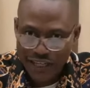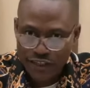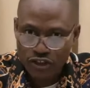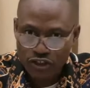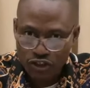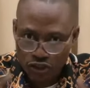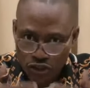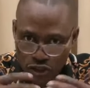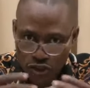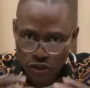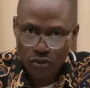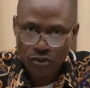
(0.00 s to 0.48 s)

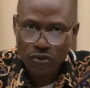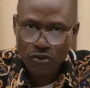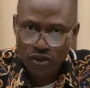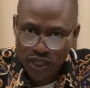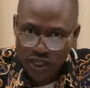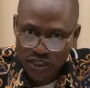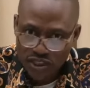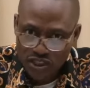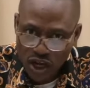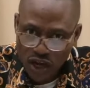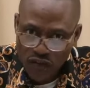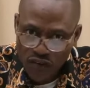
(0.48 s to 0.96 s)
as you
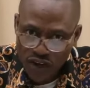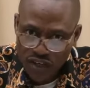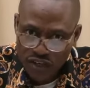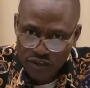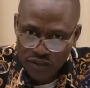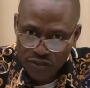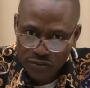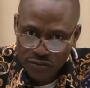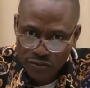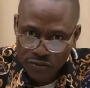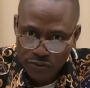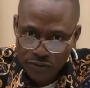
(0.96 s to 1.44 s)
discover
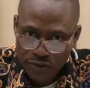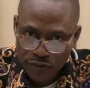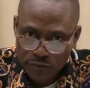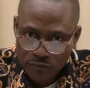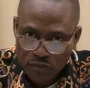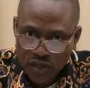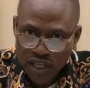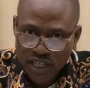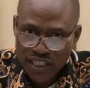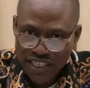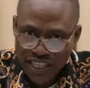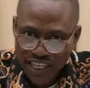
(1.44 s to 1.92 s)
the
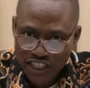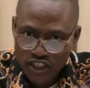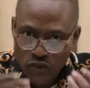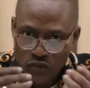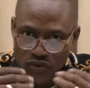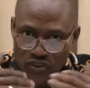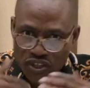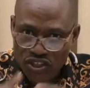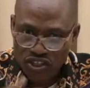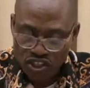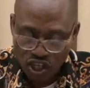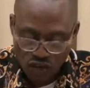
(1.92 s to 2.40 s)
truth, then you
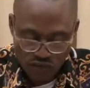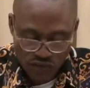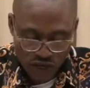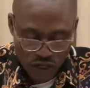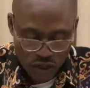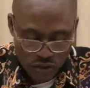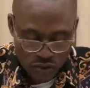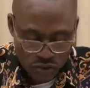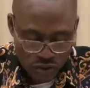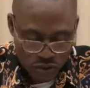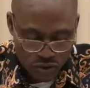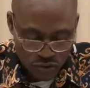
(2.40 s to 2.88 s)
will discover
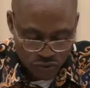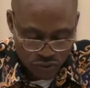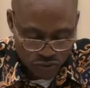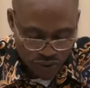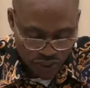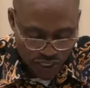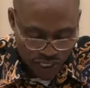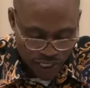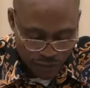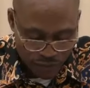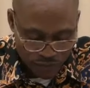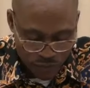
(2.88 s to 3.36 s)
who you
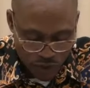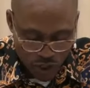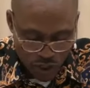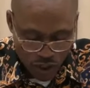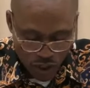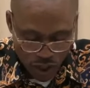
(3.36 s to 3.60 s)
truly are.